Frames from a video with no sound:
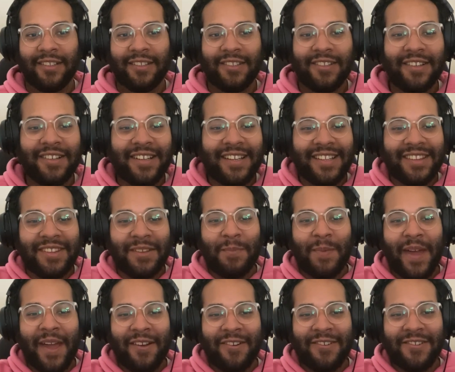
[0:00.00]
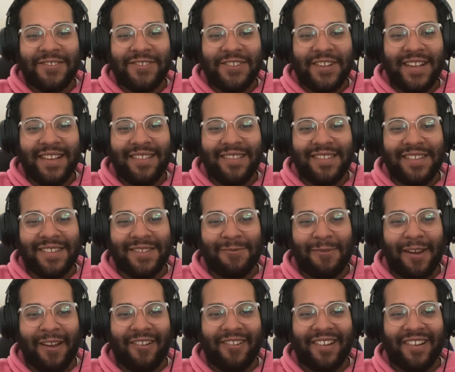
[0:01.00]
Look at the pair of jeans he's
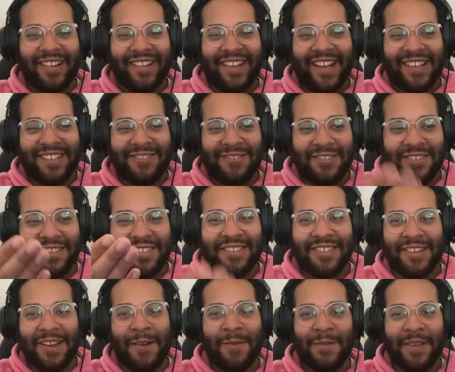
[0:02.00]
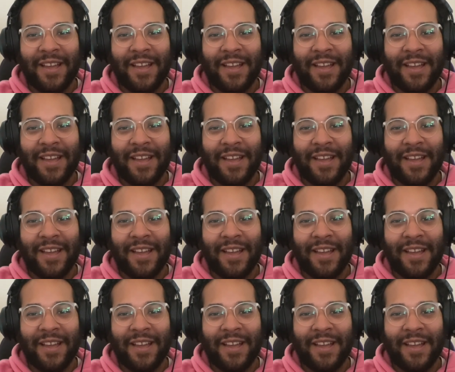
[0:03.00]
wearing. That's just some